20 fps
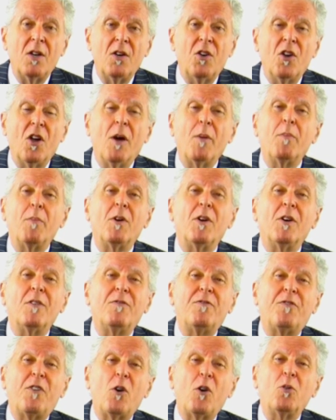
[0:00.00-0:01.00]
Number
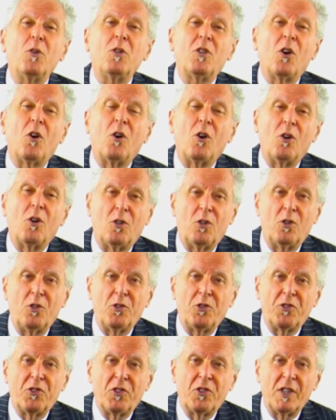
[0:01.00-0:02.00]
of phone
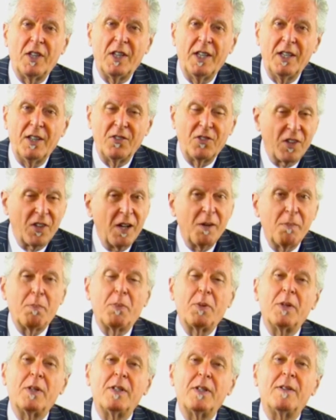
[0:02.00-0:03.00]
calls is up.